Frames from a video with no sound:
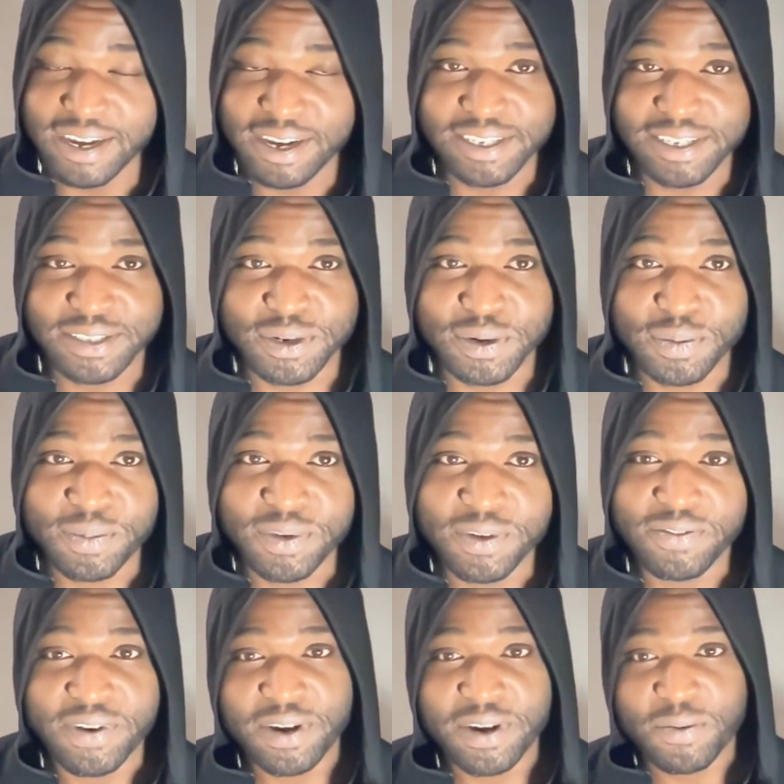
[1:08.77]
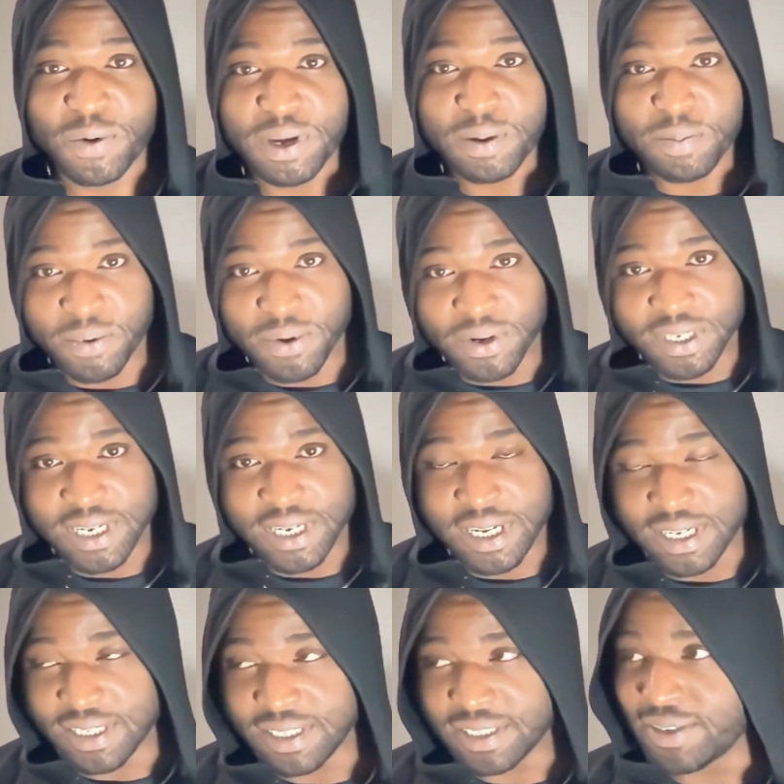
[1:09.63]
It is going to be a very quick
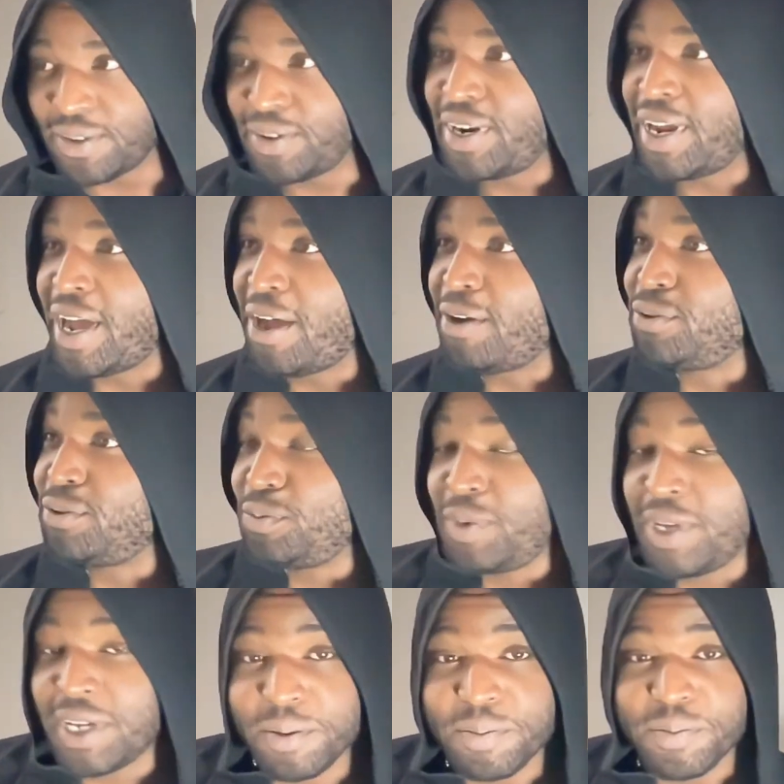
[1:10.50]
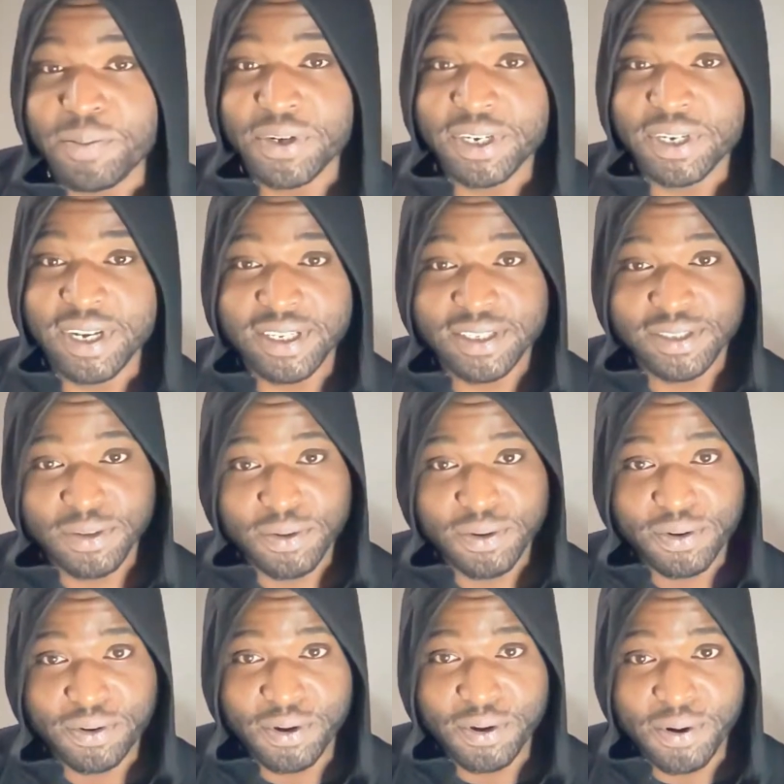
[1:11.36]
podcast on how to make a podcast
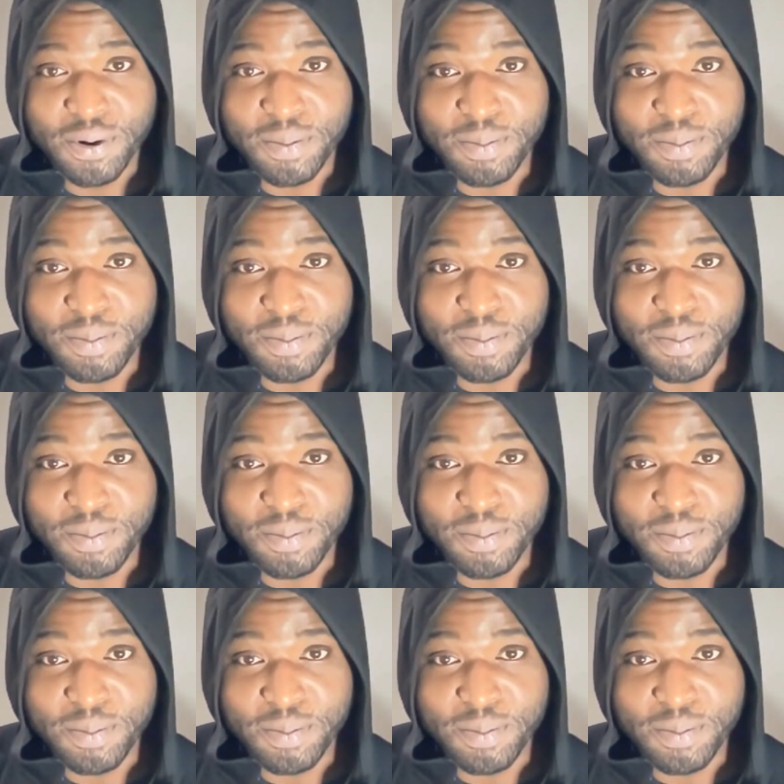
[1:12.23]
on your